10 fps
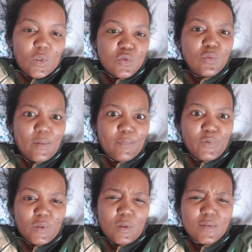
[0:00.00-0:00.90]
so I'm
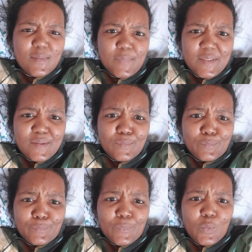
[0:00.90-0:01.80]
really contemplating
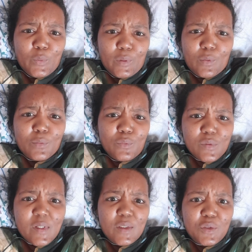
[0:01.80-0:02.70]
whether or
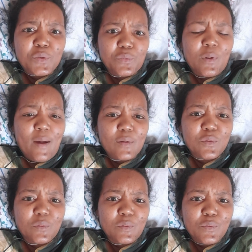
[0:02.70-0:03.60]
not I should
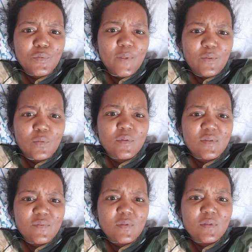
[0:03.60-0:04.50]
actually go to my
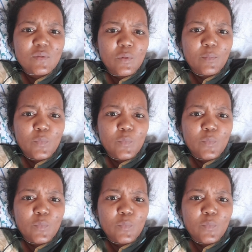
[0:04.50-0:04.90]
doctor's visit on